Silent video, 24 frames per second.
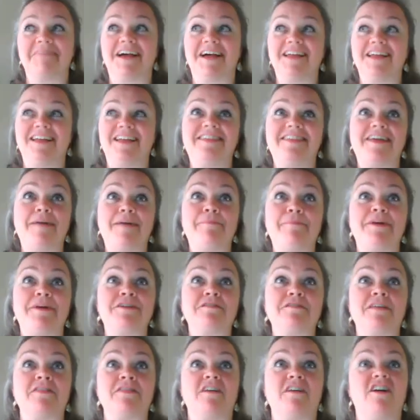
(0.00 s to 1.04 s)
I like that better
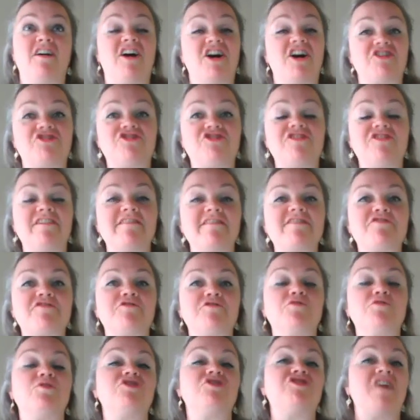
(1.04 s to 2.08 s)
than the harshness
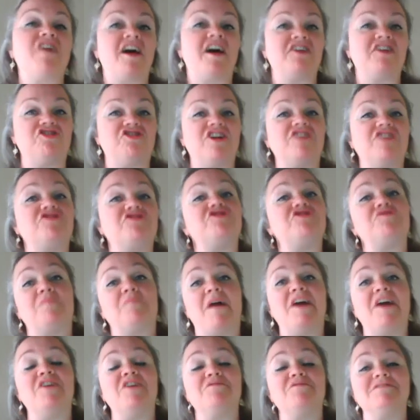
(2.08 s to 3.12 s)
through which I judged
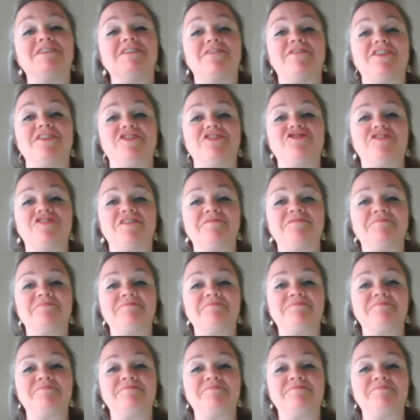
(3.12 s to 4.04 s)
my own definition.